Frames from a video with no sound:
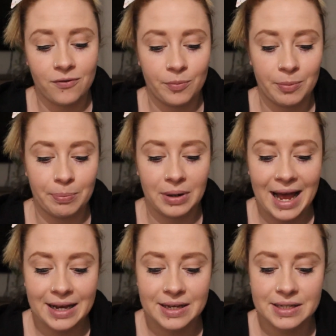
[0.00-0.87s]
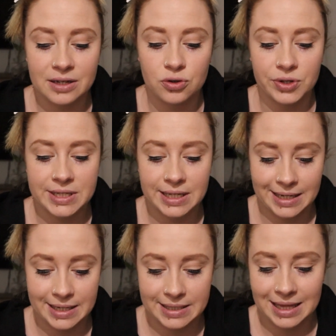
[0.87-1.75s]
from the blackest
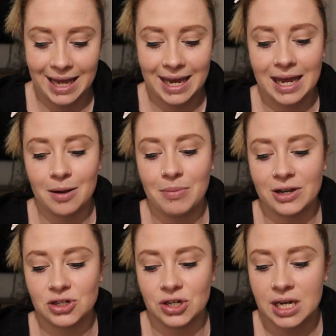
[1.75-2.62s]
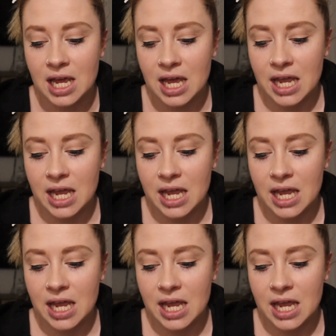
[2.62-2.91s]
atrocities they can imagine